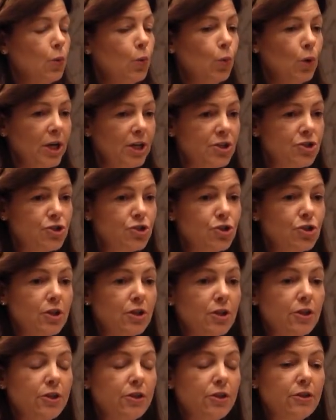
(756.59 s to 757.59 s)
which
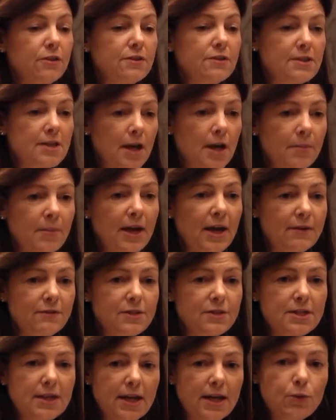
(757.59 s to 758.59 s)
some have
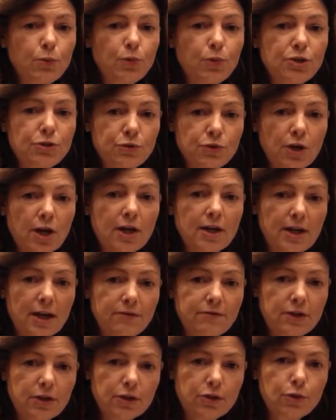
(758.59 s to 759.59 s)
said we do not
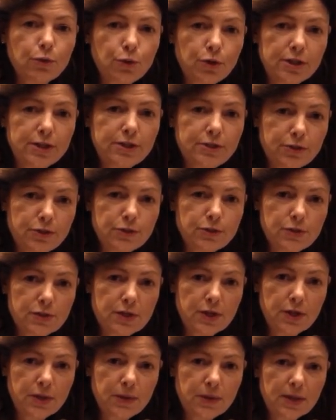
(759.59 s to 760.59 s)
have the authority to do
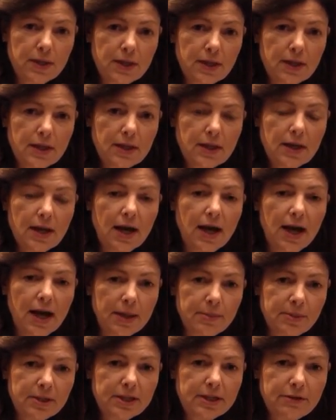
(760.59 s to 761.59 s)
so,
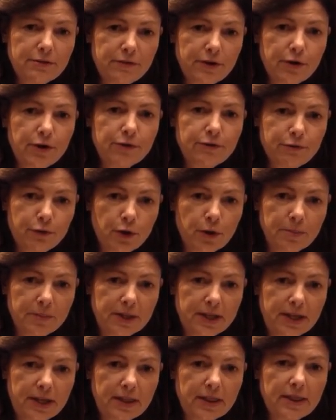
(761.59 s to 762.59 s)
I believe very
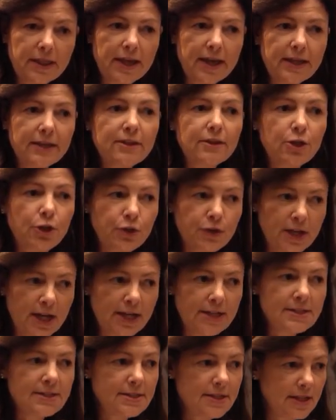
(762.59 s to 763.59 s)
firmly that the
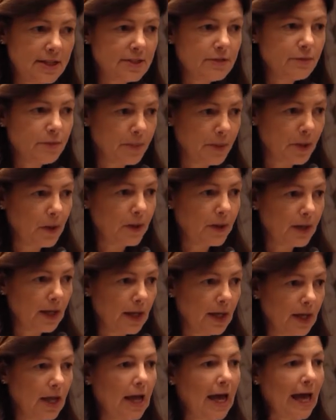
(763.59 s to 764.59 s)
United States of
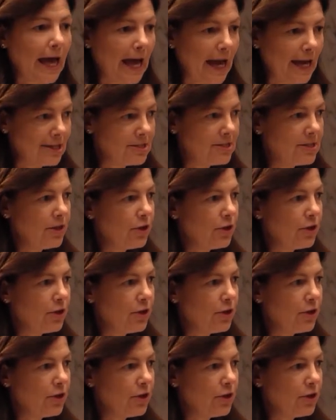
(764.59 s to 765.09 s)
America has